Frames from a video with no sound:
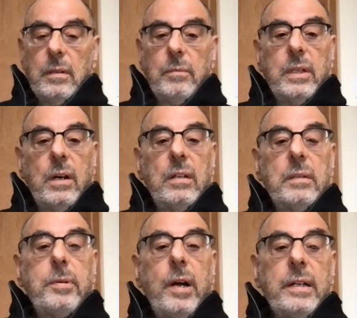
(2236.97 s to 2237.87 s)
We call the
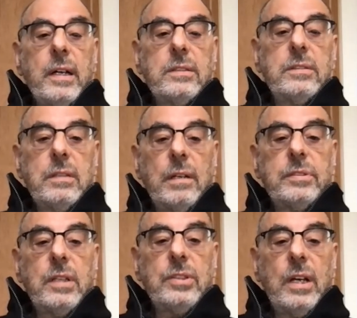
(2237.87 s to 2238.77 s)
products of
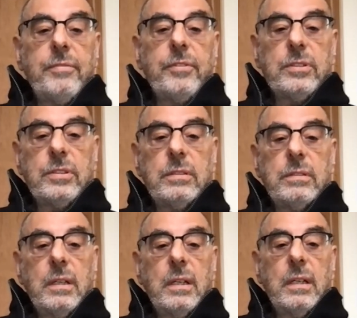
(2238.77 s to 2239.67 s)
such efforts
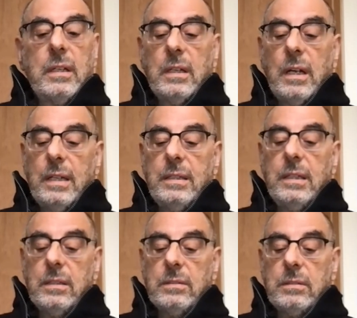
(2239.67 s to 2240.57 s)

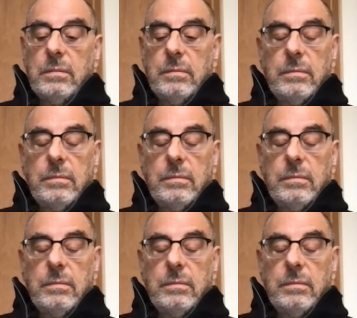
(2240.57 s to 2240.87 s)
ideas.